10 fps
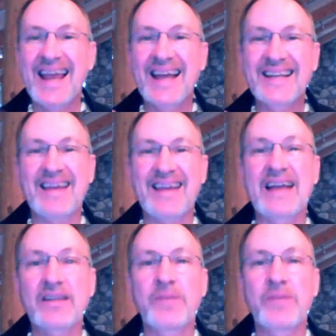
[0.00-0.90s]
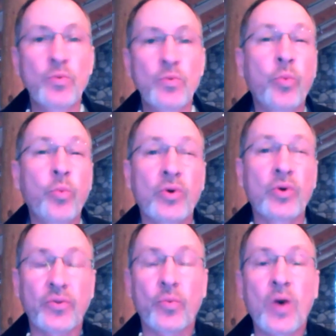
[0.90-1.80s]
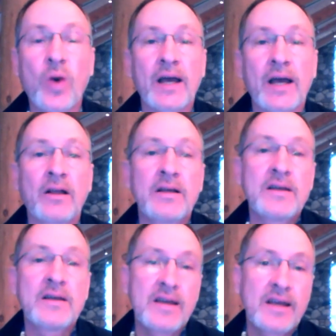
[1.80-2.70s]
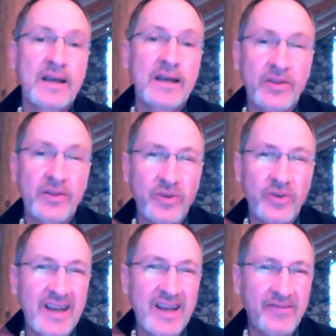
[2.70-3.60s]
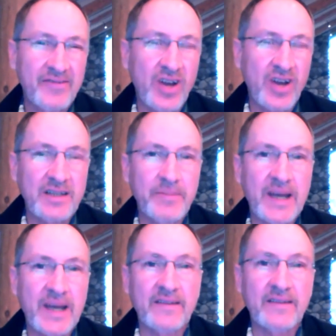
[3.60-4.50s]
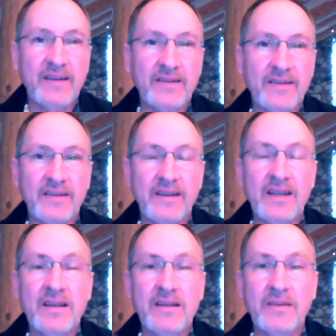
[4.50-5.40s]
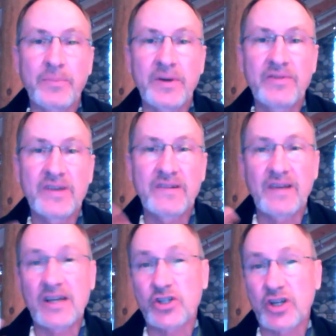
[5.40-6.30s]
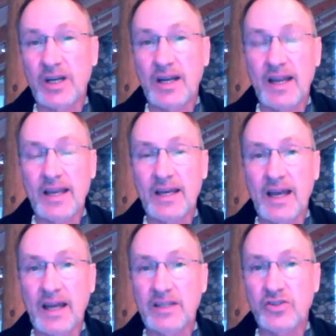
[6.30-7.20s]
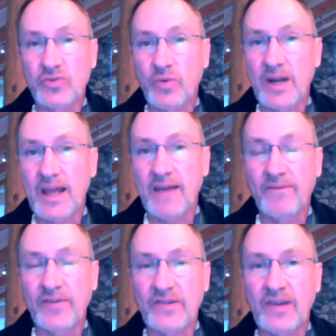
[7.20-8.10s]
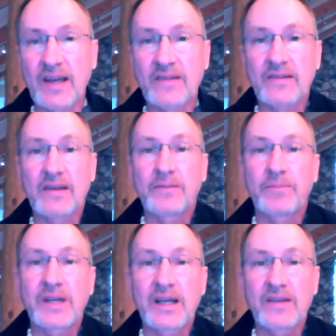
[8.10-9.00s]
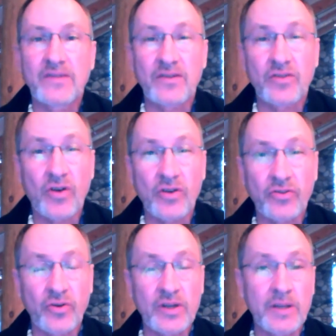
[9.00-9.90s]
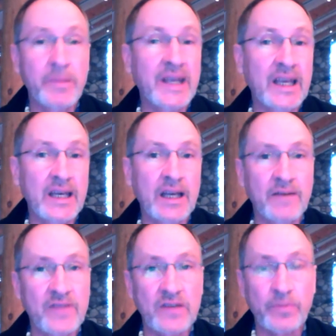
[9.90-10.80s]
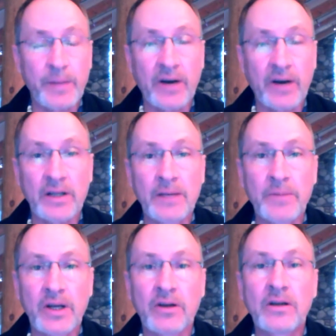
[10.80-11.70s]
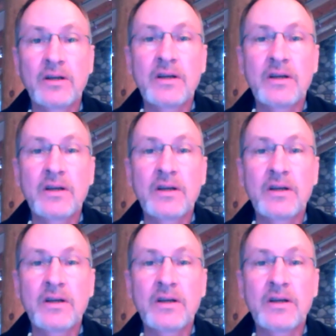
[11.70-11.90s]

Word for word: And it's got to be worthwhile. In other words, I've talked about this in the previous session, and I just want to emphasize it because it's also at the beginning of this paraliminal.